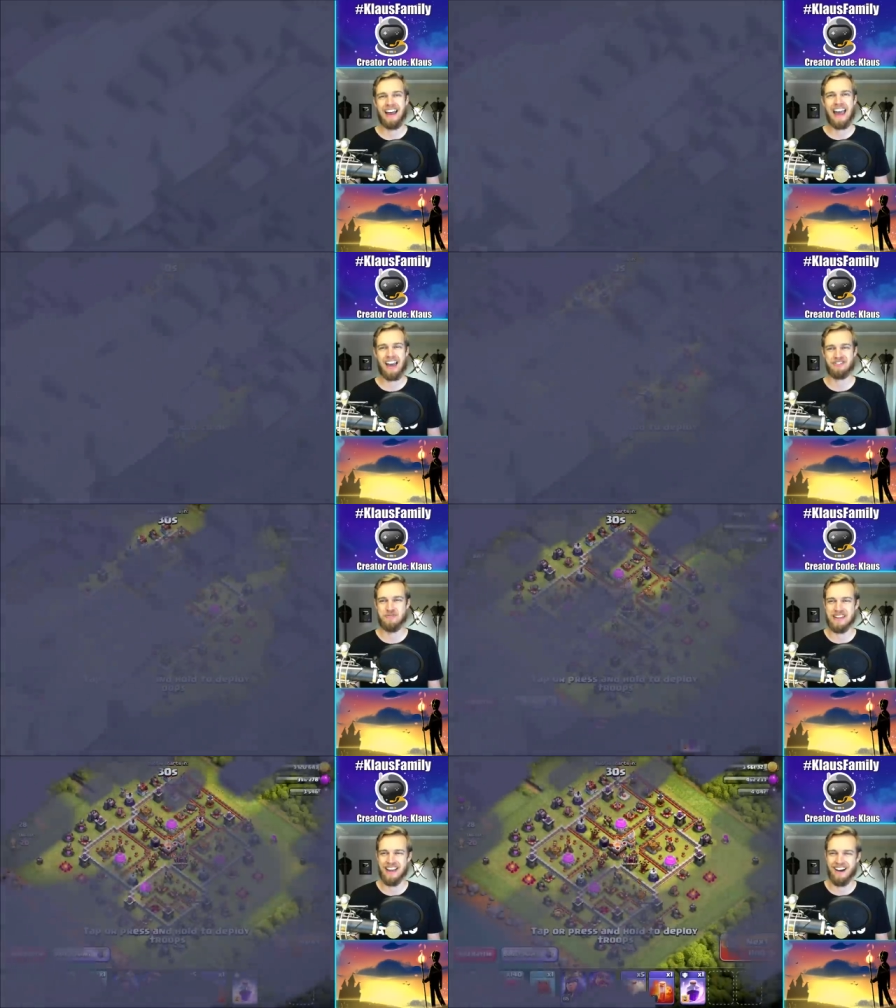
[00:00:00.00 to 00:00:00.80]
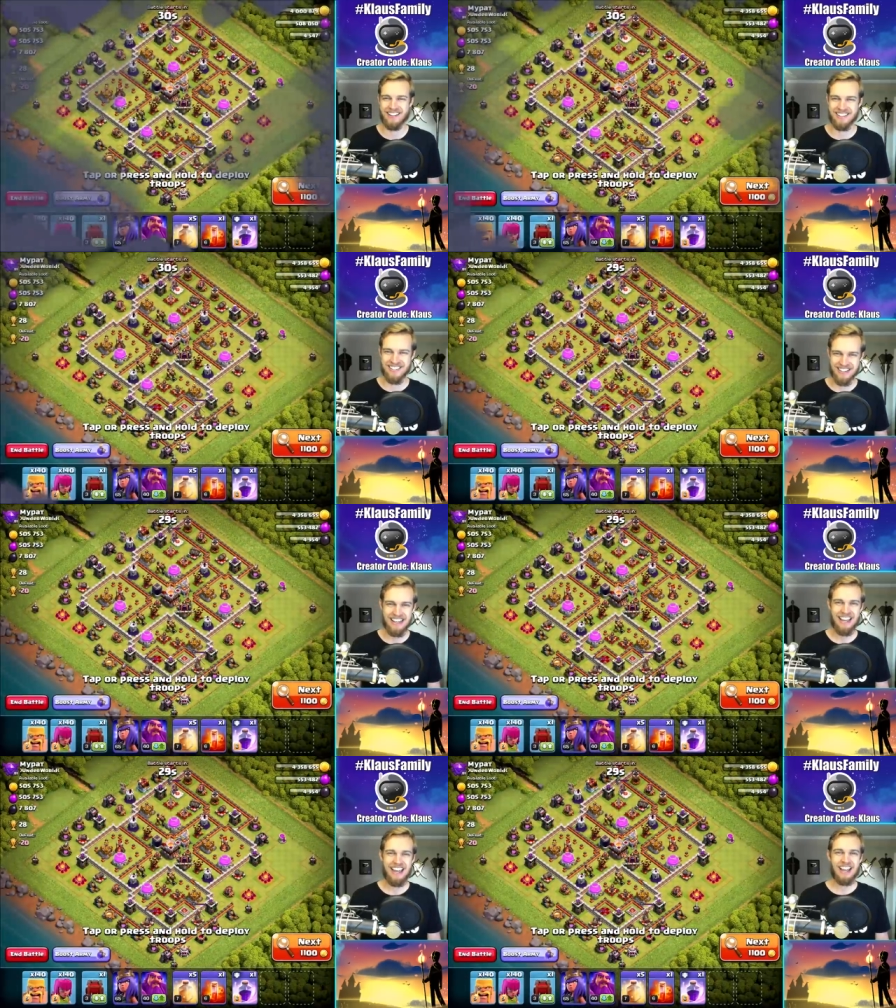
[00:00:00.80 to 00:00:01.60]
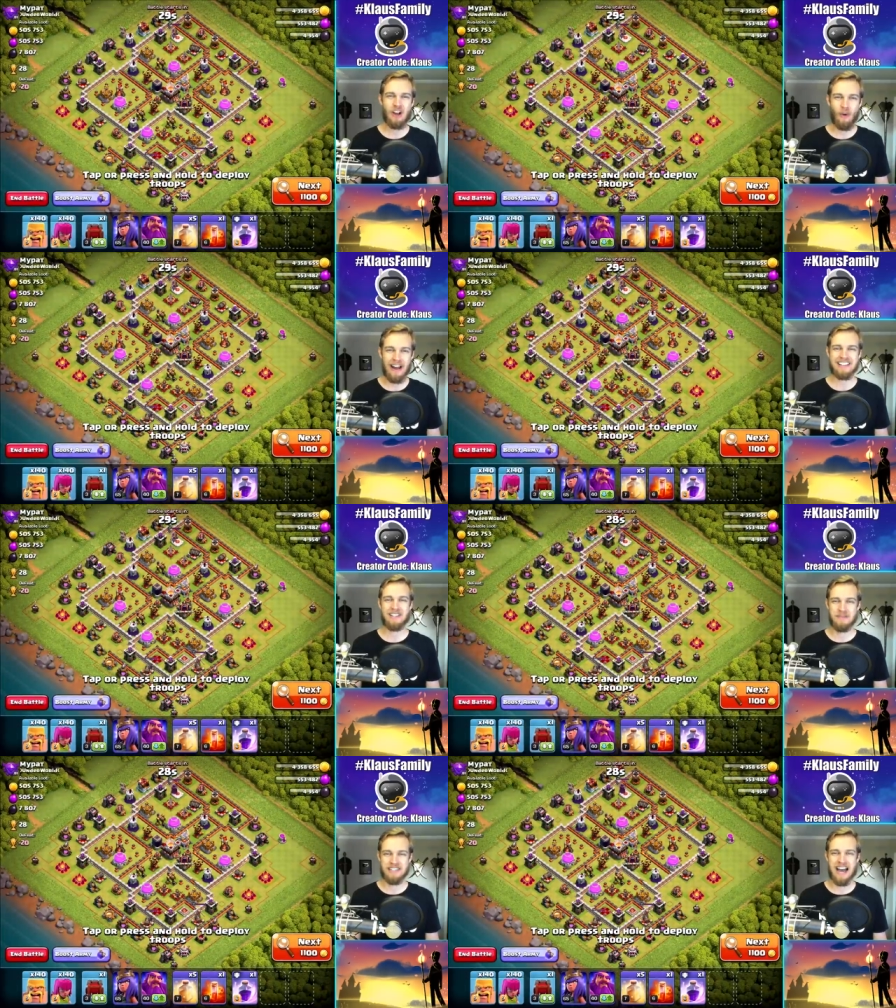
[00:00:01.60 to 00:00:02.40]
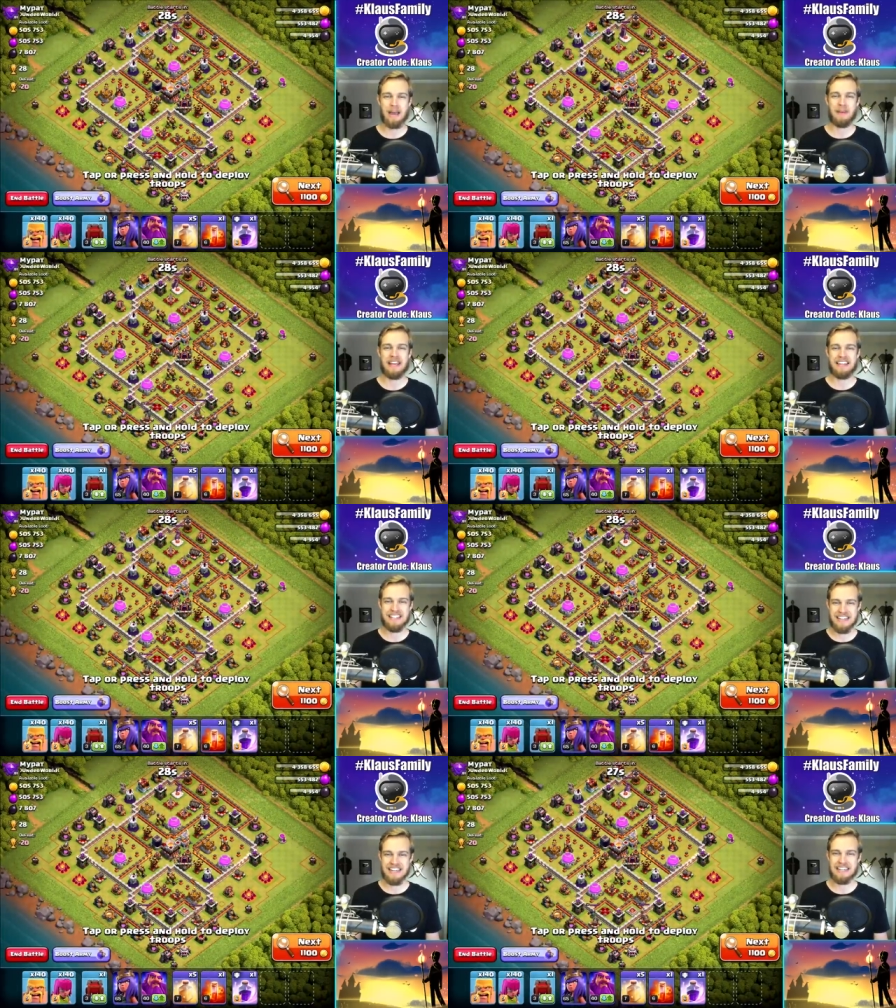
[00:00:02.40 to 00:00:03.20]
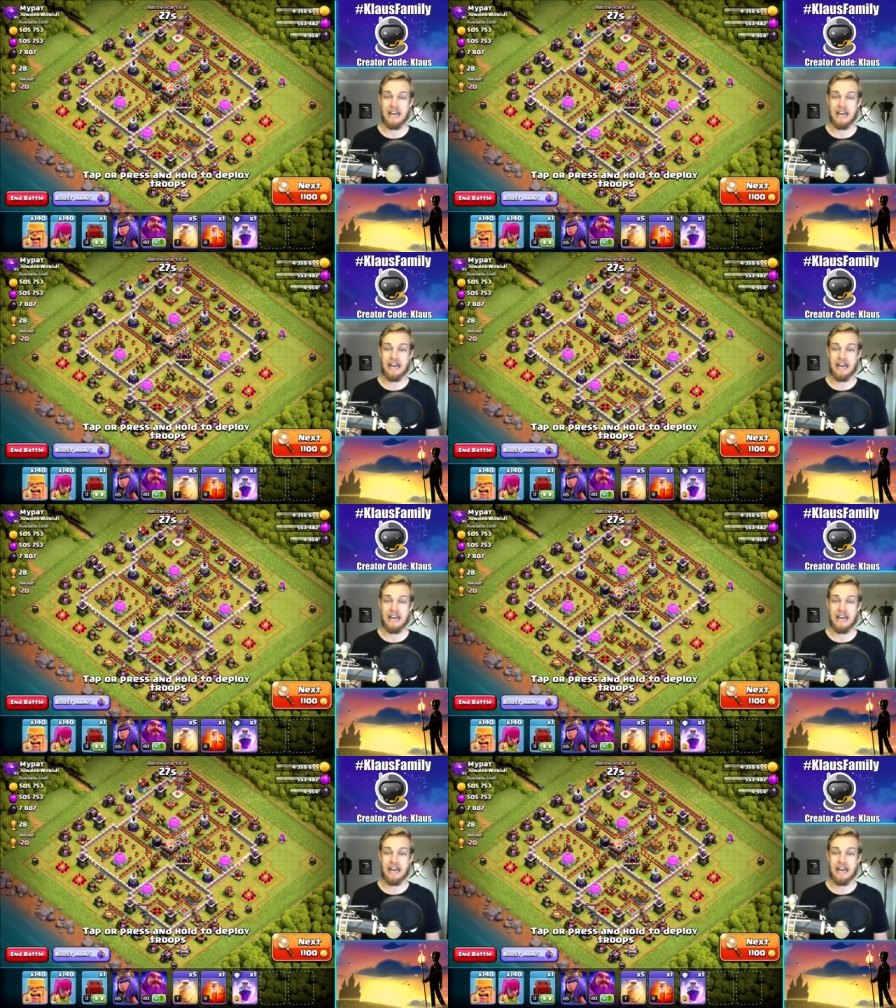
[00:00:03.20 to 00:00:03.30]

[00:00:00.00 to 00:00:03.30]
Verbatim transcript: have to be honest quite some time indeed.